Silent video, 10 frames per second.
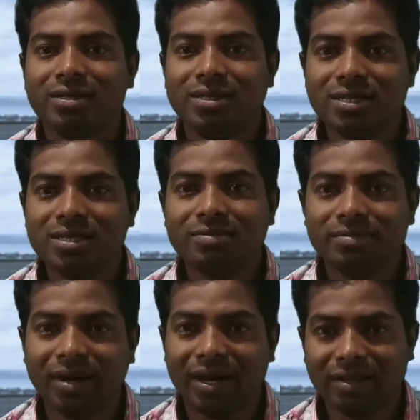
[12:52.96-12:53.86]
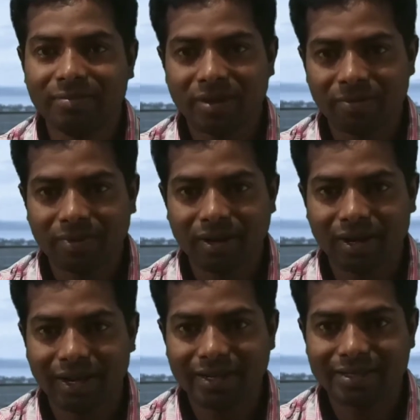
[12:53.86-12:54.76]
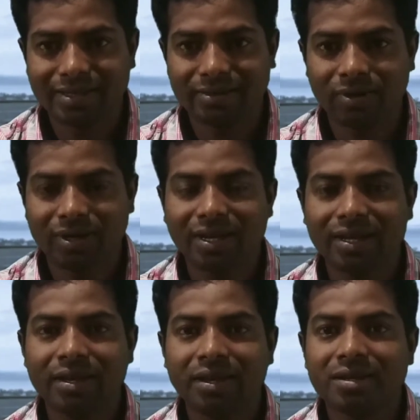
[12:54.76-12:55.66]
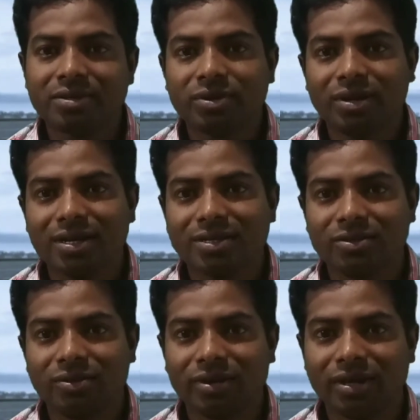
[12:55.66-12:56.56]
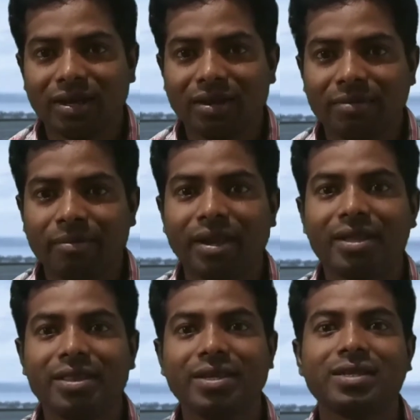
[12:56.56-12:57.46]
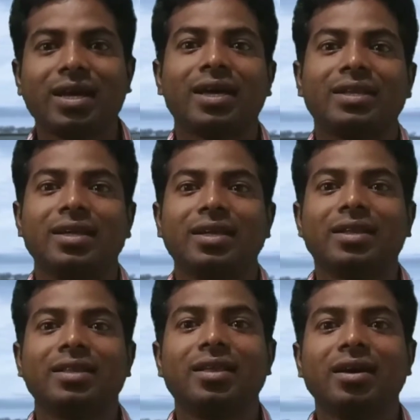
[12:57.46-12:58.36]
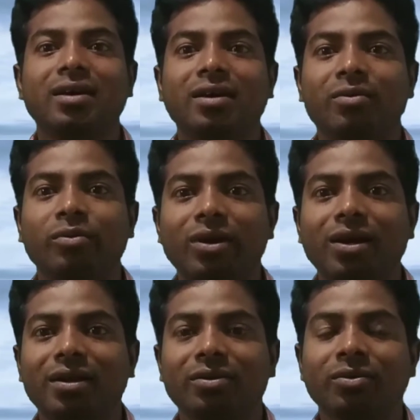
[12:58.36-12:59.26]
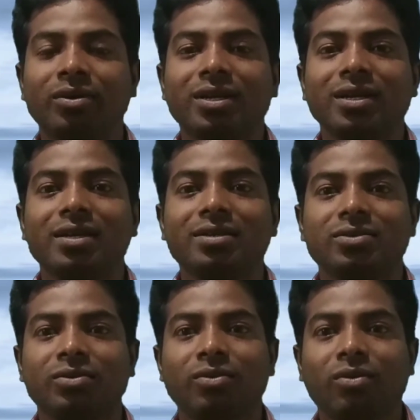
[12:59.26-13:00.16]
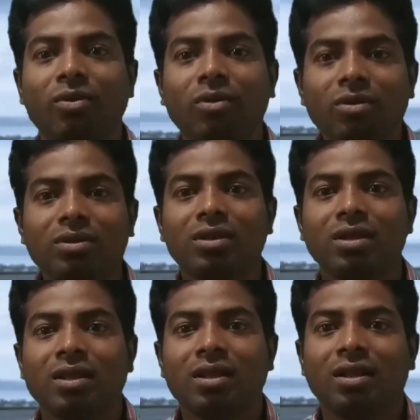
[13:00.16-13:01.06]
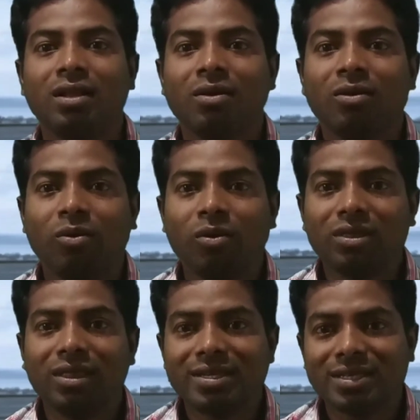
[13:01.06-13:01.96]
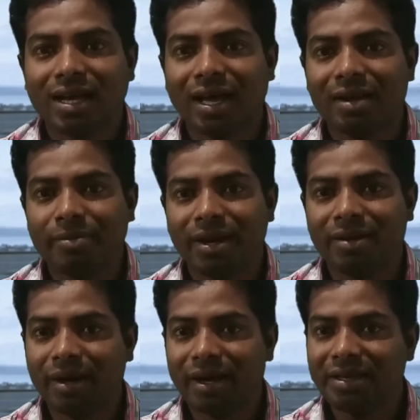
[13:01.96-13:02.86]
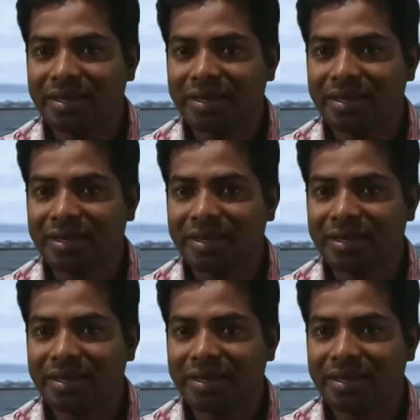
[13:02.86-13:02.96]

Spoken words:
done by the people else. Okay, so let's know here. Many things are there in the world. Okay, so all things are made by